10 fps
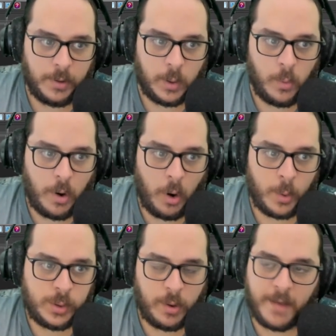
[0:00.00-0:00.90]

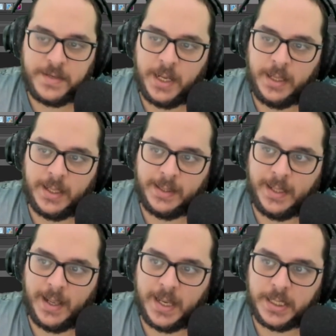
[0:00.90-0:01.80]
always we have seen that
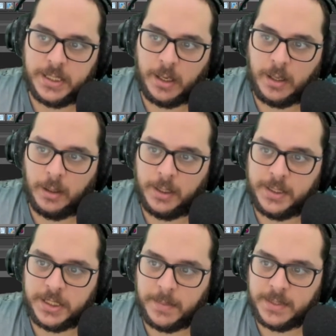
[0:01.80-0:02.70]
the circle is
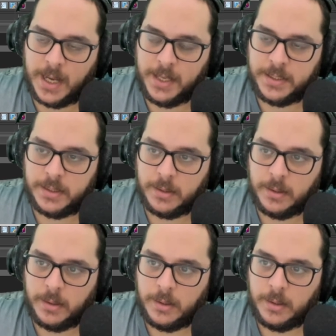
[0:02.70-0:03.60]
the same size.
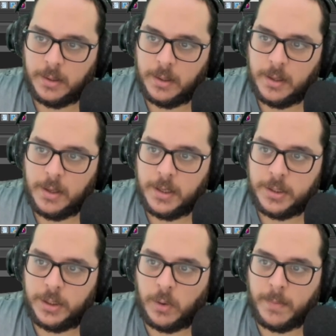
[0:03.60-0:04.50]

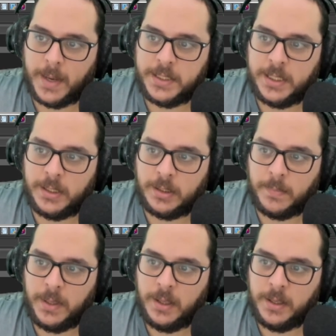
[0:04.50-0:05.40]
So now imagine that the
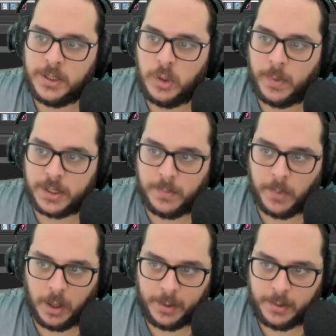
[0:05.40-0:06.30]
B is super
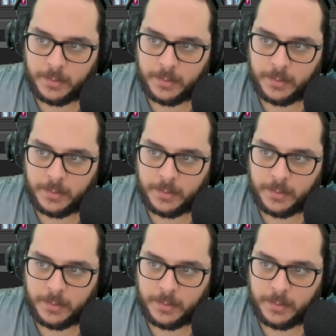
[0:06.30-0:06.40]
smaller.